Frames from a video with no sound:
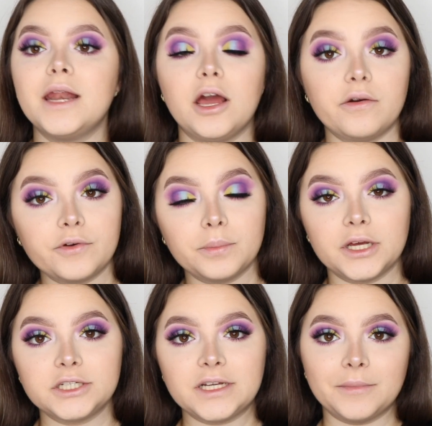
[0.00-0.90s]
Now for
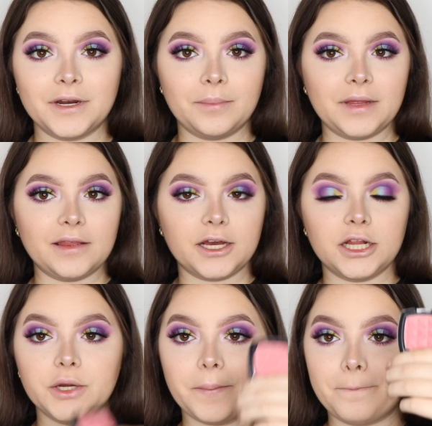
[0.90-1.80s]
blush, I'm going to apply the
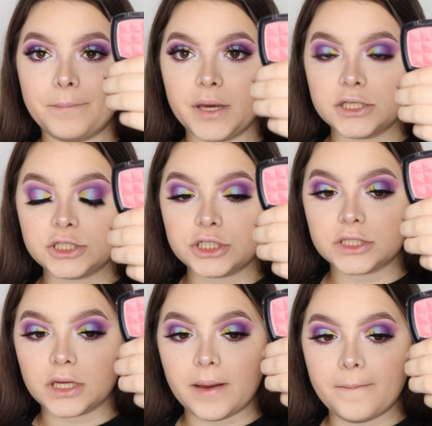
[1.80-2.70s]
color Pinched
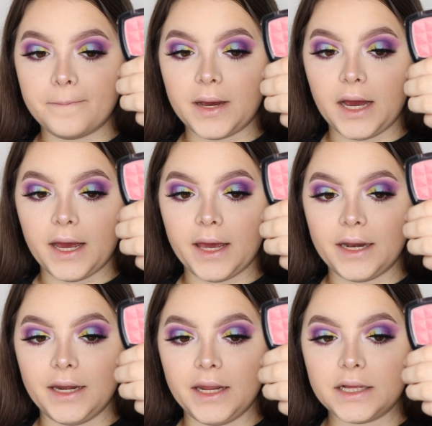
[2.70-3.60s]
by
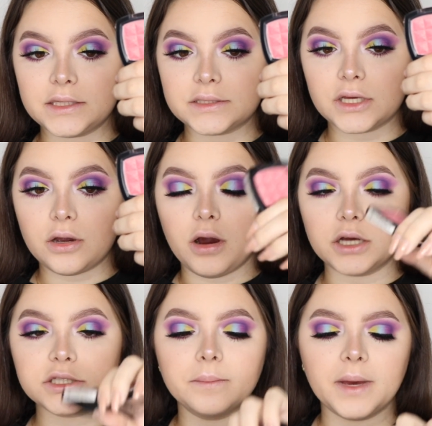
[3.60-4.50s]
NYX
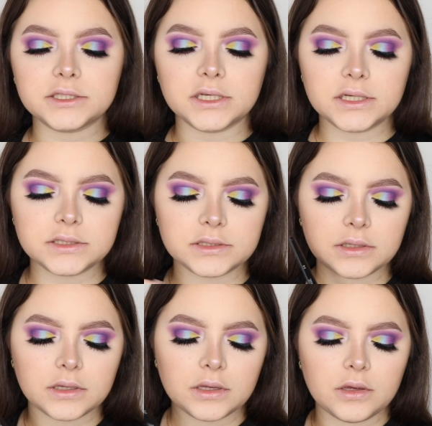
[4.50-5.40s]
Cosmetics
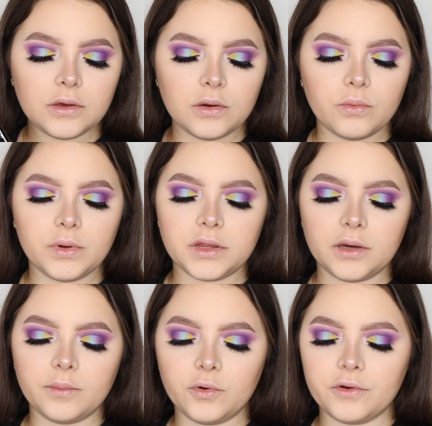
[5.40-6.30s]
with
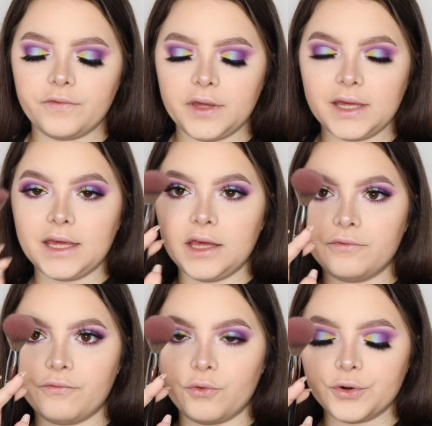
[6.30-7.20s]
a Morphe
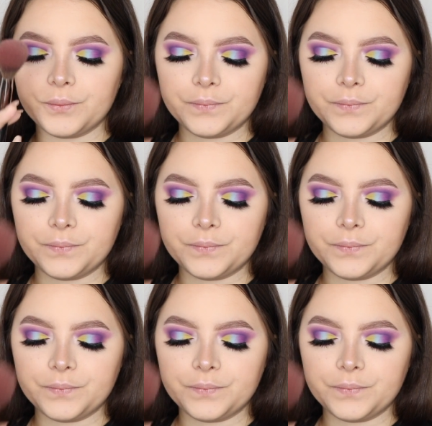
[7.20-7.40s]
E4.